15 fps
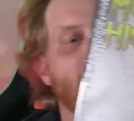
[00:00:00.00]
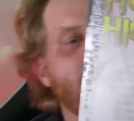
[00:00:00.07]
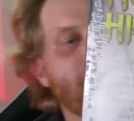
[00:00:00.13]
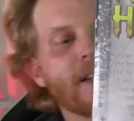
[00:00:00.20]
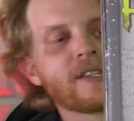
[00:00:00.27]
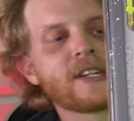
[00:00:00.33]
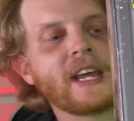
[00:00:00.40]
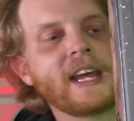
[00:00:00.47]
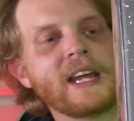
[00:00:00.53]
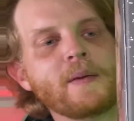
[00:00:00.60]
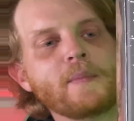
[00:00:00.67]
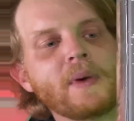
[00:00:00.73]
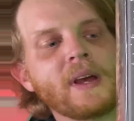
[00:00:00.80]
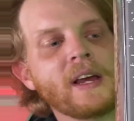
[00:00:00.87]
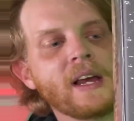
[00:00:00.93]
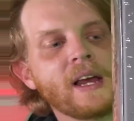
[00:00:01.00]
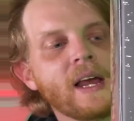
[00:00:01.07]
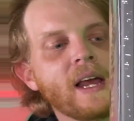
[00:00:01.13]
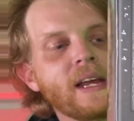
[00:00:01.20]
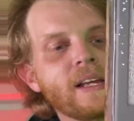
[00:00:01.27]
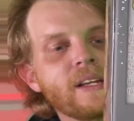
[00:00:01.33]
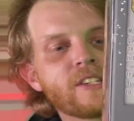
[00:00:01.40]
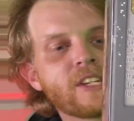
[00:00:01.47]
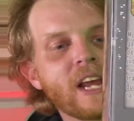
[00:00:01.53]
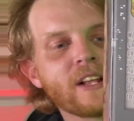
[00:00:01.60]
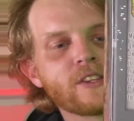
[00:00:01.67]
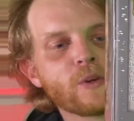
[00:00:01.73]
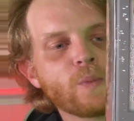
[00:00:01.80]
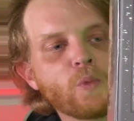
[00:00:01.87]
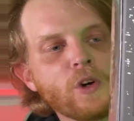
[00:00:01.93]
This game is got
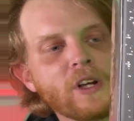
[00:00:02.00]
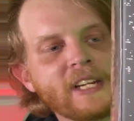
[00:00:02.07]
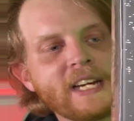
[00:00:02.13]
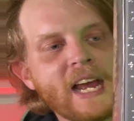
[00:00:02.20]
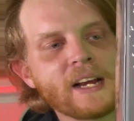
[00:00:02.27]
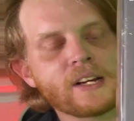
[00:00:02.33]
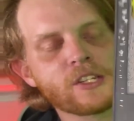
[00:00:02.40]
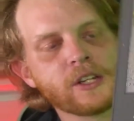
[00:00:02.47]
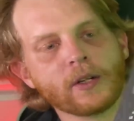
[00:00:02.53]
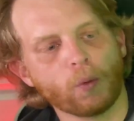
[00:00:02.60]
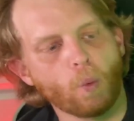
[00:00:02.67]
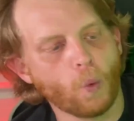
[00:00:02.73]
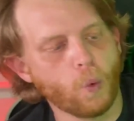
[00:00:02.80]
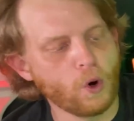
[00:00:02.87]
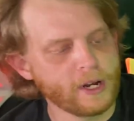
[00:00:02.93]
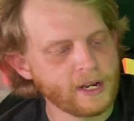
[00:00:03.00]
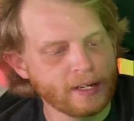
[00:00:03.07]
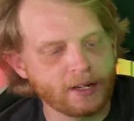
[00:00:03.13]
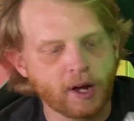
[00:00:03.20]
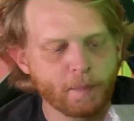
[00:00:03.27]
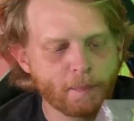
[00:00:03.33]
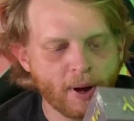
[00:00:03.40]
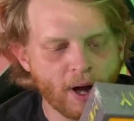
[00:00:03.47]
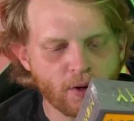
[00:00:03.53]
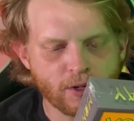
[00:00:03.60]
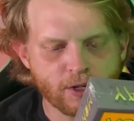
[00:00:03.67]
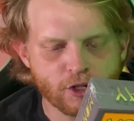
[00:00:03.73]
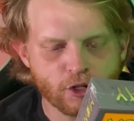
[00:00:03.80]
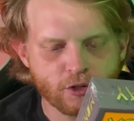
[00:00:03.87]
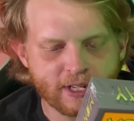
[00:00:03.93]
some really excellent wooden
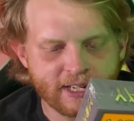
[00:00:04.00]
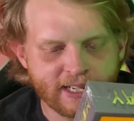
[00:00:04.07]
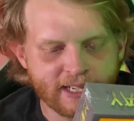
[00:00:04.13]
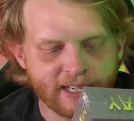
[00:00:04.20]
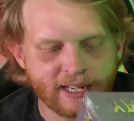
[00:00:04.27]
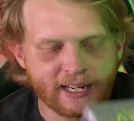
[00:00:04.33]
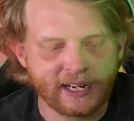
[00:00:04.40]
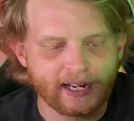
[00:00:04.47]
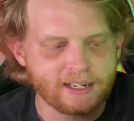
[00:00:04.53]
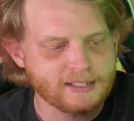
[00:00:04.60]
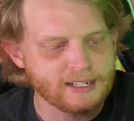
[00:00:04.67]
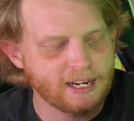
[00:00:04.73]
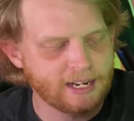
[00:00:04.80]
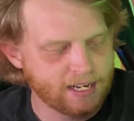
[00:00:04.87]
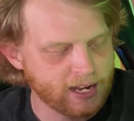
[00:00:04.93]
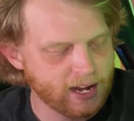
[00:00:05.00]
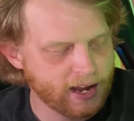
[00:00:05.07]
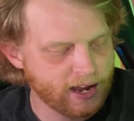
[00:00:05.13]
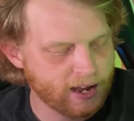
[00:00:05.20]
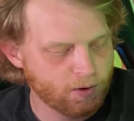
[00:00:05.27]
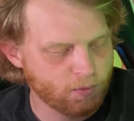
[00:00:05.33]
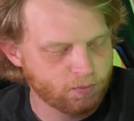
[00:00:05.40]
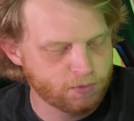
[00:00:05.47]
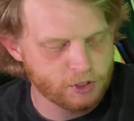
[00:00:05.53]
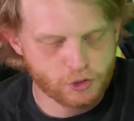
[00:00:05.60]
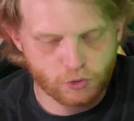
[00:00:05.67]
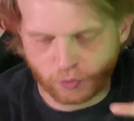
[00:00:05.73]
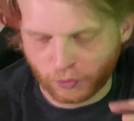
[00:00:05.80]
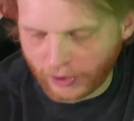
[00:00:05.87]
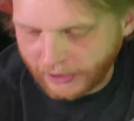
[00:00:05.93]
componentry in it and just
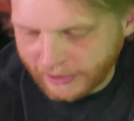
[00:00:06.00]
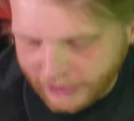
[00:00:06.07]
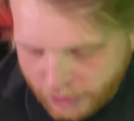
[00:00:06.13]
really